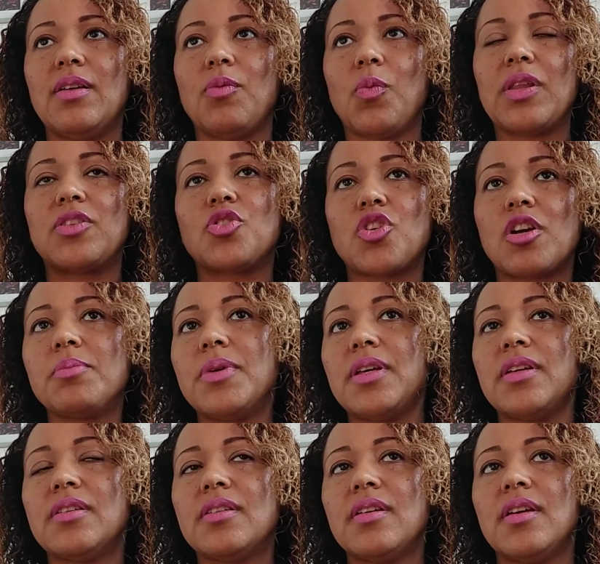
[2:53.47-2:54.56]
with
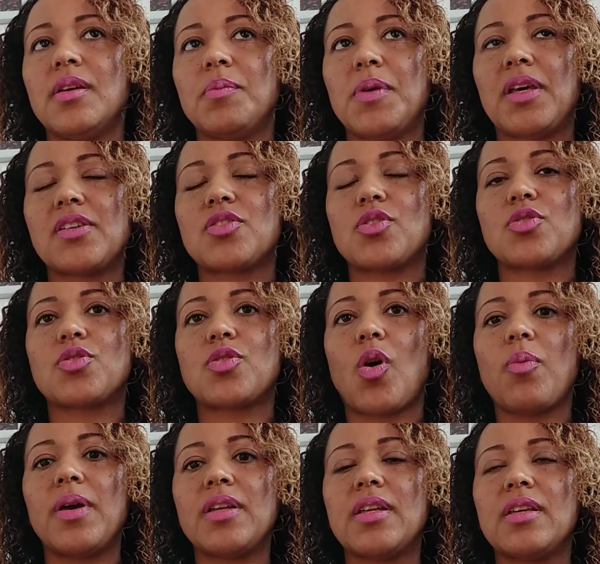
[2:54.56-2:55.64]
German, because there's so
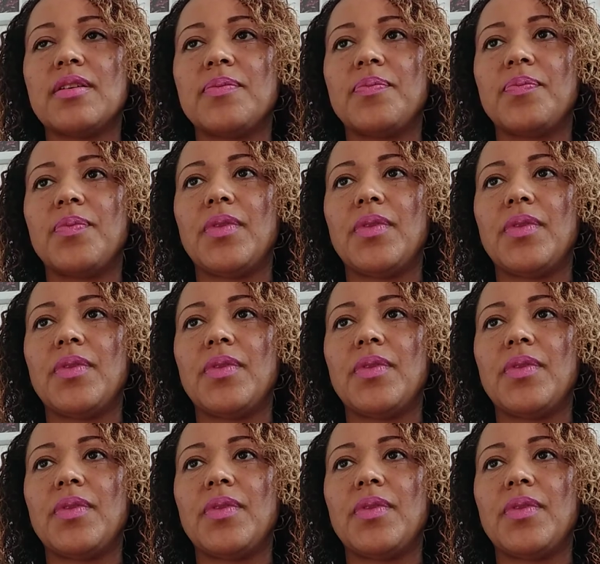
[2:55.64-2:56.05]
many,